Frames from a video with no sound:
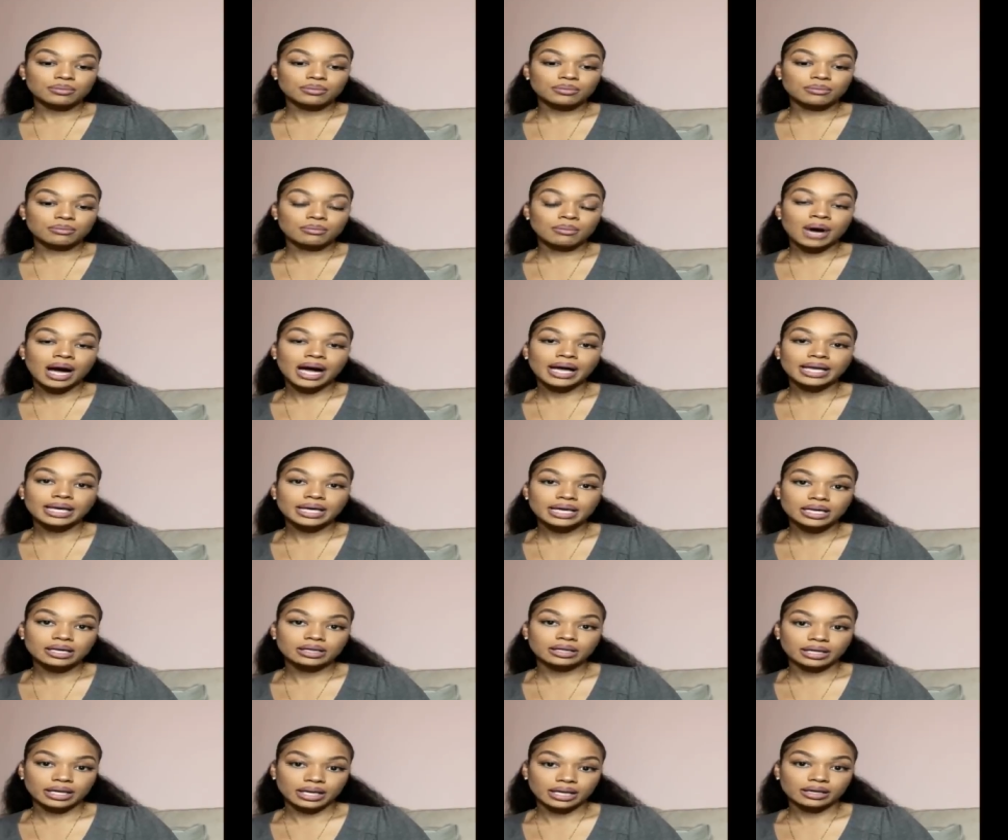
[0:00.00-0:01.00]
my
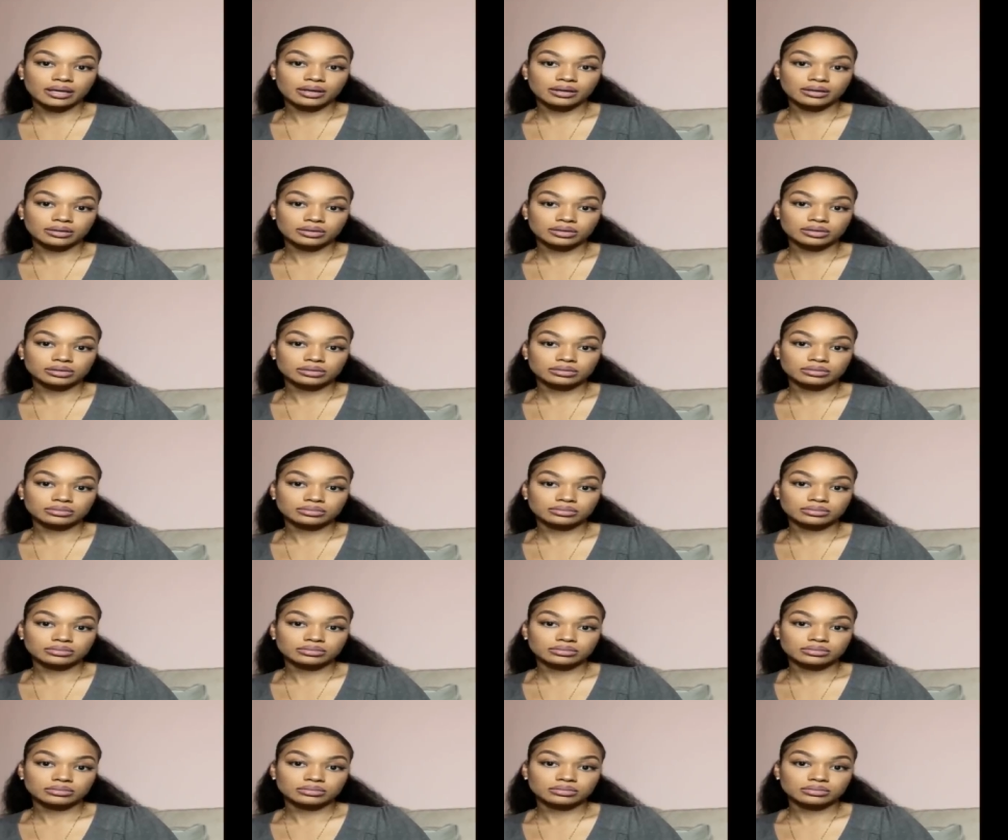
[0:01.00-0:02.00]
healing.
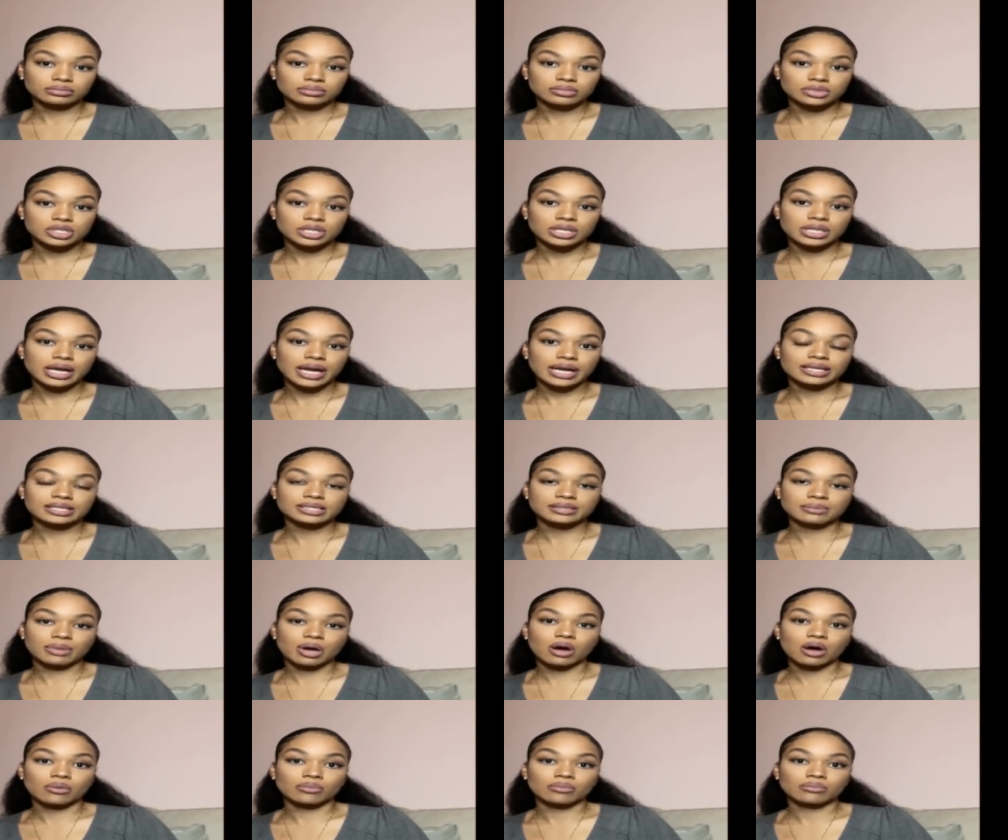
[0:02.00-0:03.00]
Tonight is
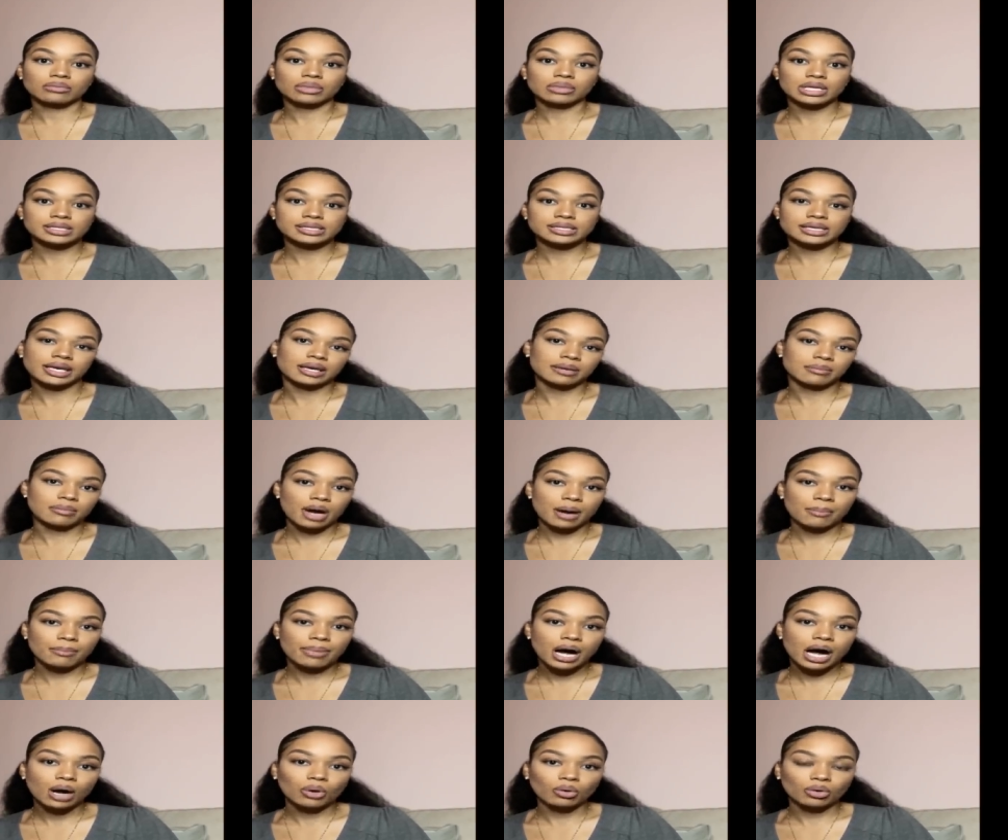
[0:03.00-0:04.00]
about me taking my
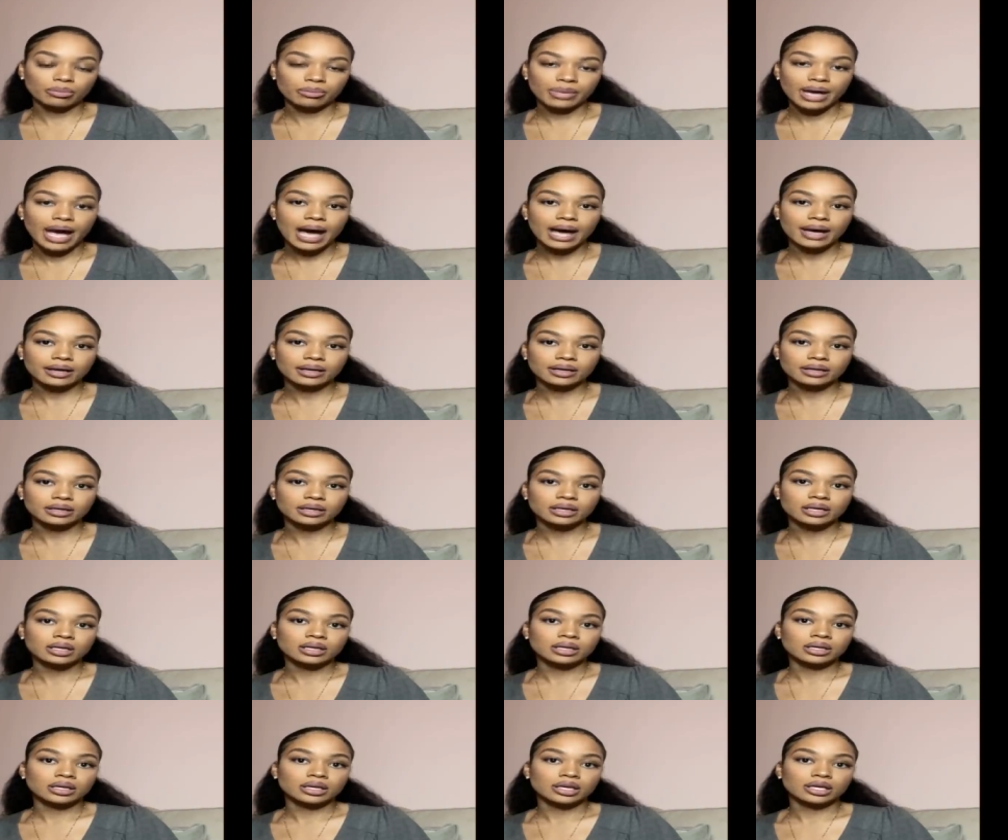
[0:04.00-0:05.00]
power back
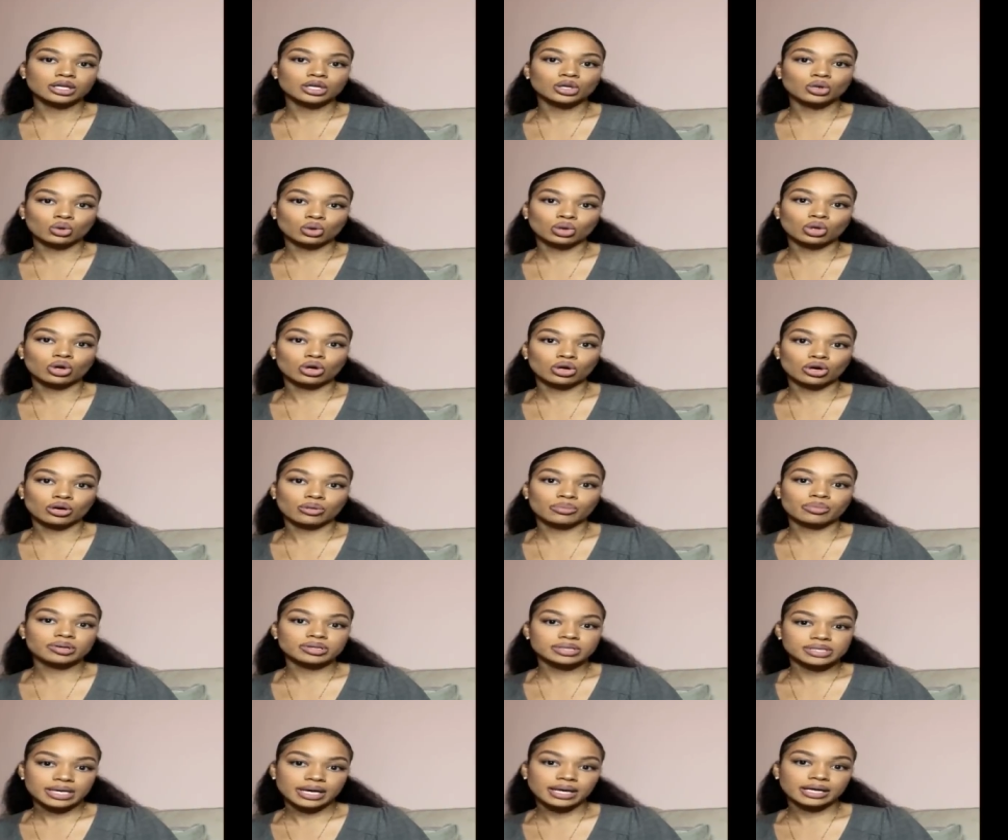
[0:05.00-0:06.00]
and no longer
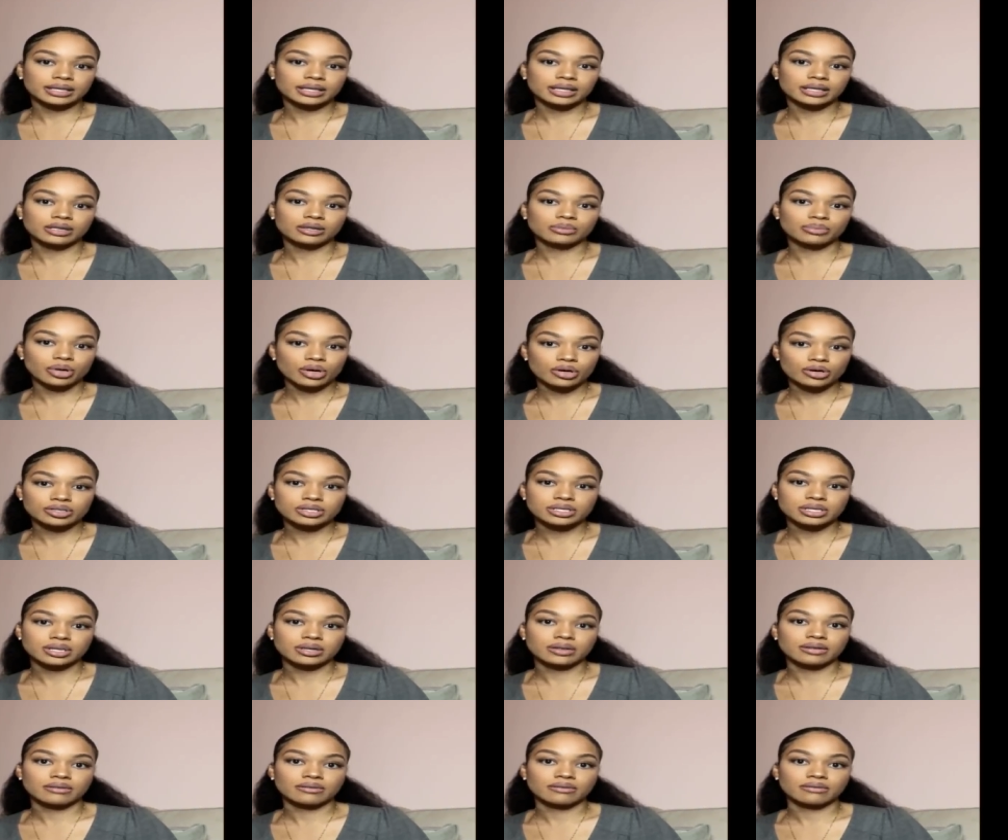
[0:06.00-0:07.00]
protecting the
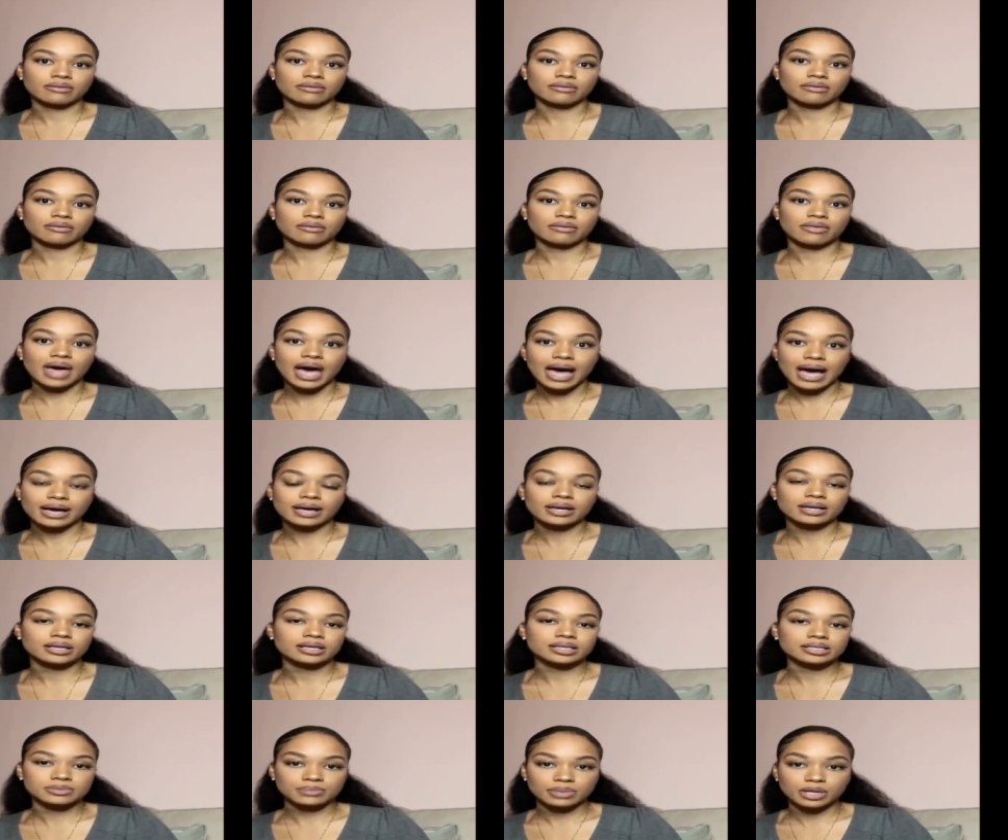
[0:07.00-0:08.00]
person that
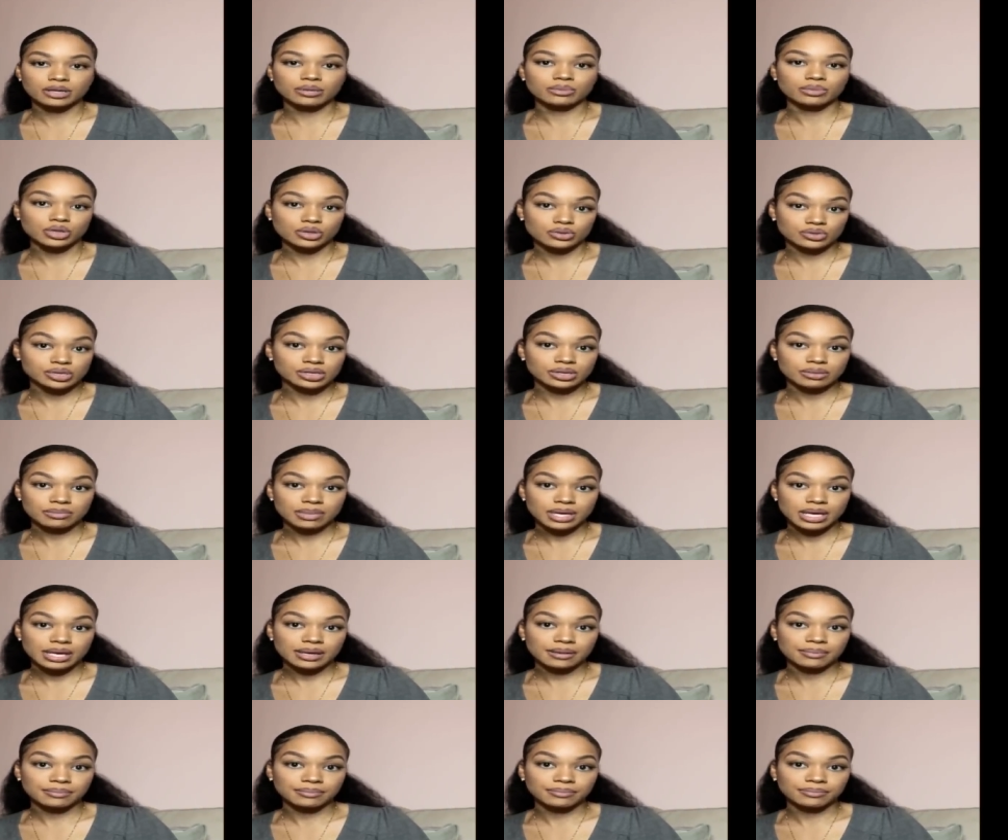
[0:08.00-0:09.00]
has been abusing
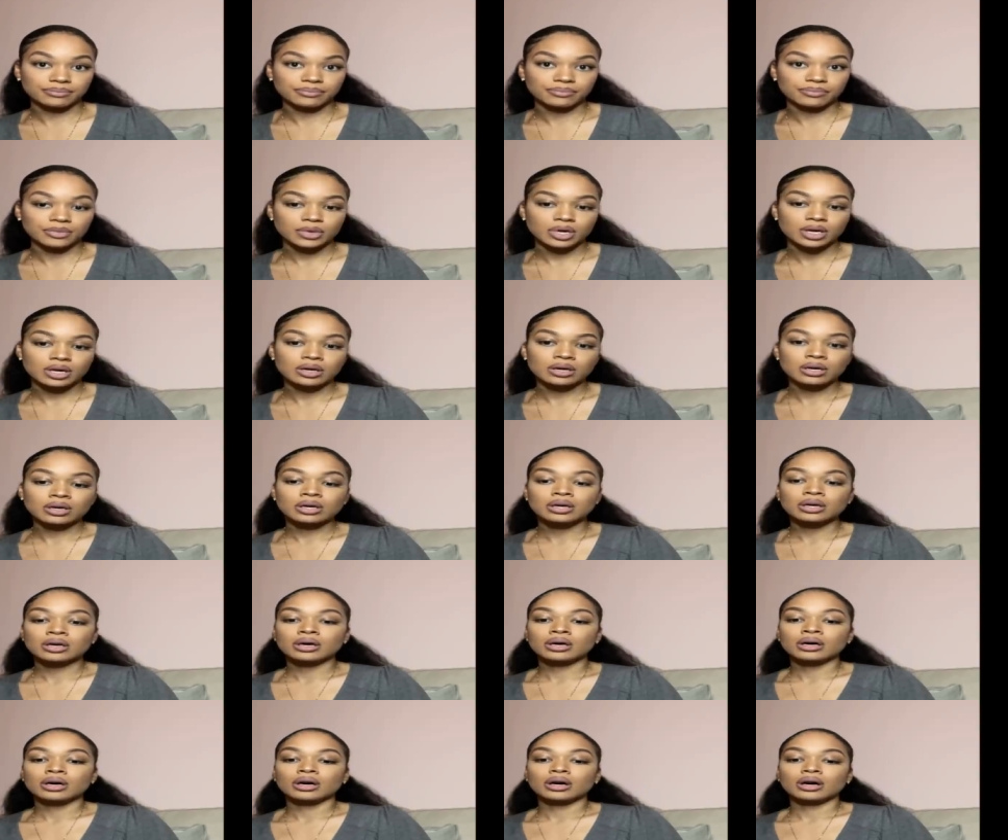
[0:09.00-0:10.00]
me.
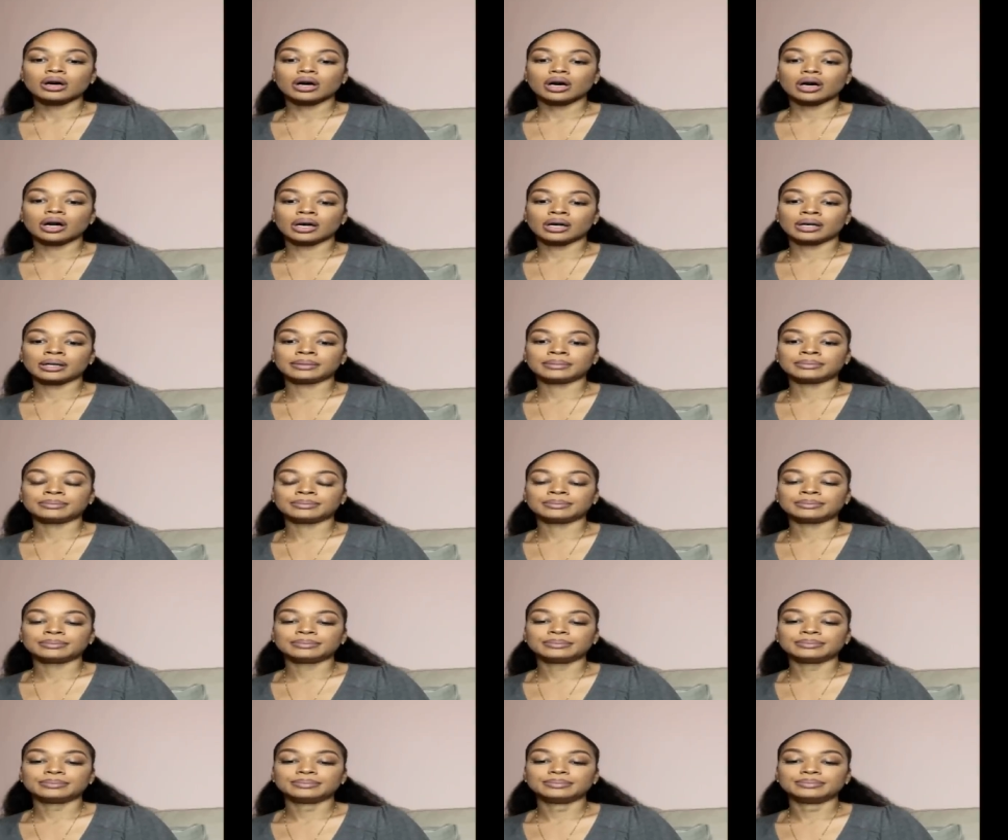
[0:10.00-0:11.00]

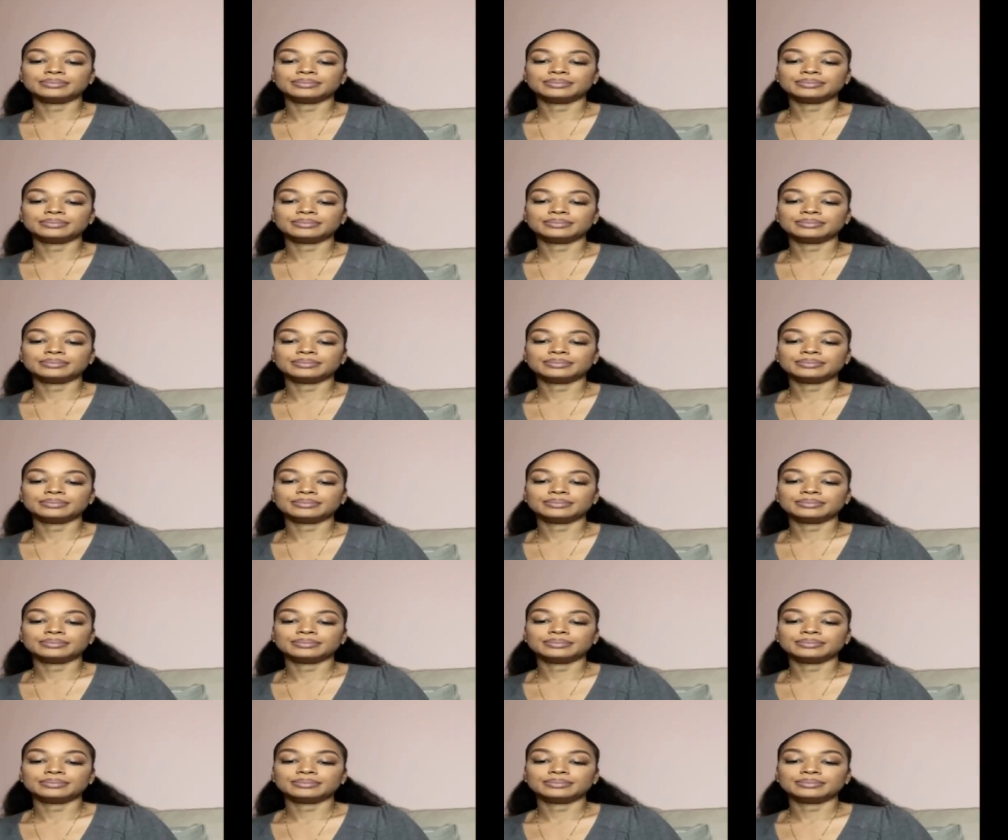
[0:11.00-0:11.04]
I'm